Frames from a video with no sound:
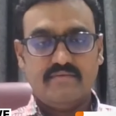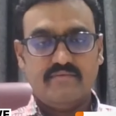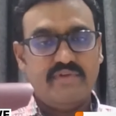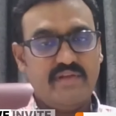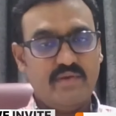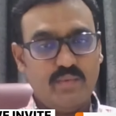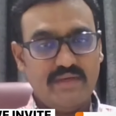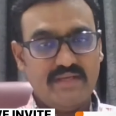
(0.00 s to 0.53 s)

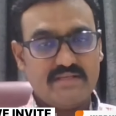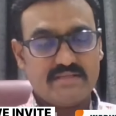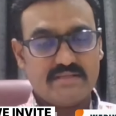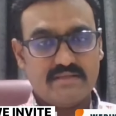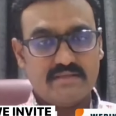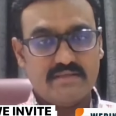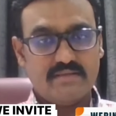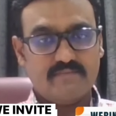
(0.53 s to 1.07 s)
We invite
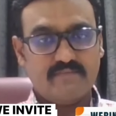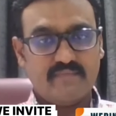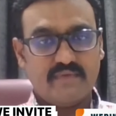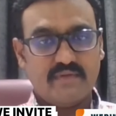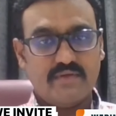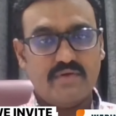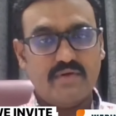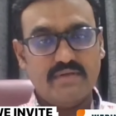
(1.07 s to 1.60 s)

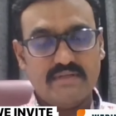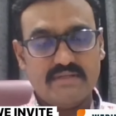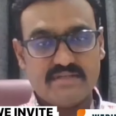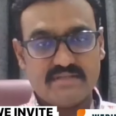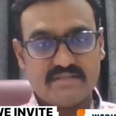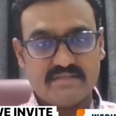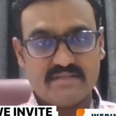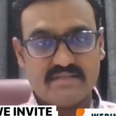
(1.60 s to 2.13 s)
all
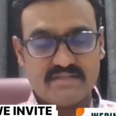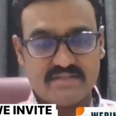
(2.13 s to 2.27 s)
interested